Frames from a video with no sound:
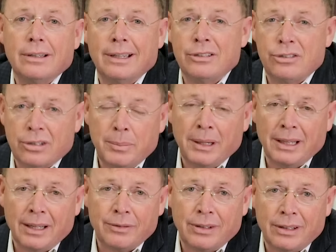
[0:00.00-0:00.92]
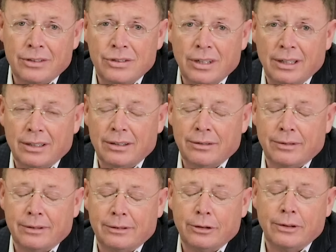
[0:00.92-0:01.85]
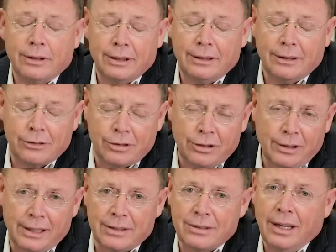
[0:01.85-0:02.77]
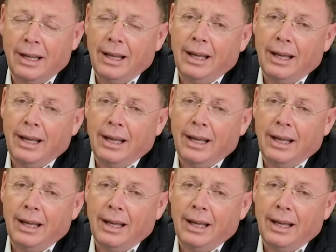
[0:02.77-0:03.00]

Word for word: and should be left to the judge, to the attorneys,